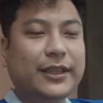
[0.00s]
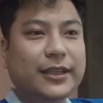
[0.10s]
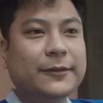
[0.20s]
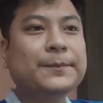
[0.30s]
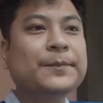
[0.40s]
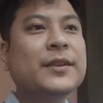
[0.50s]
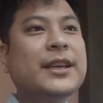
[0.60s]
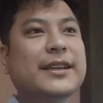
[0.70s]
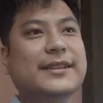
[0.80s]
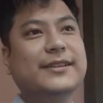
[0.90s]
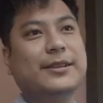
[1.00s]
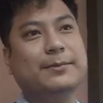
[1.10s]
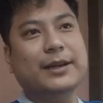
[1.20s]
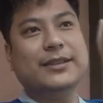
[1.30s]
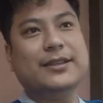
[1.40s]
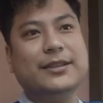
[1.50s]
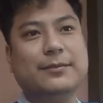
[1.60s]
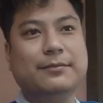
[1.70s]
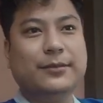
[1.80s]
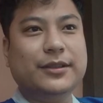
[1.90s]
feeling since the past
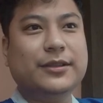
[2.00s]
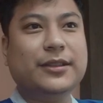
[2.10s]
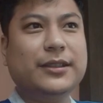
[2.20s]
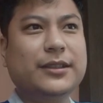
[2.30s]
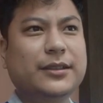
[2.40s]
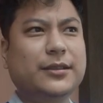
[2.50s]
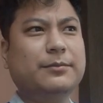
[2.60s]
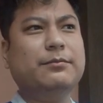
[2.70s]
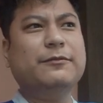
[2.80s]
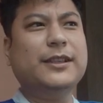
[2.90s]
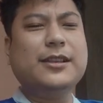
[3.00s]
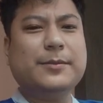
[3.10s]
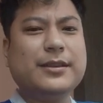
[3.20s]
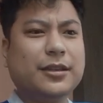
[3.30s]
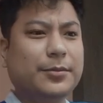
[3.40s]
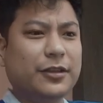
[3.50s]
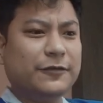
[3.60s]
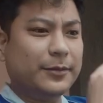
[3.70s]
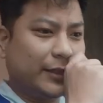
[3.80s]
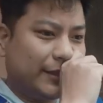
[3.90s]
month, since the past couple of
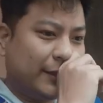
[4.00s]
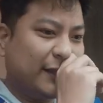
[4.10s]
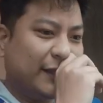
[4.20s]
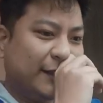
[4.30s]
months.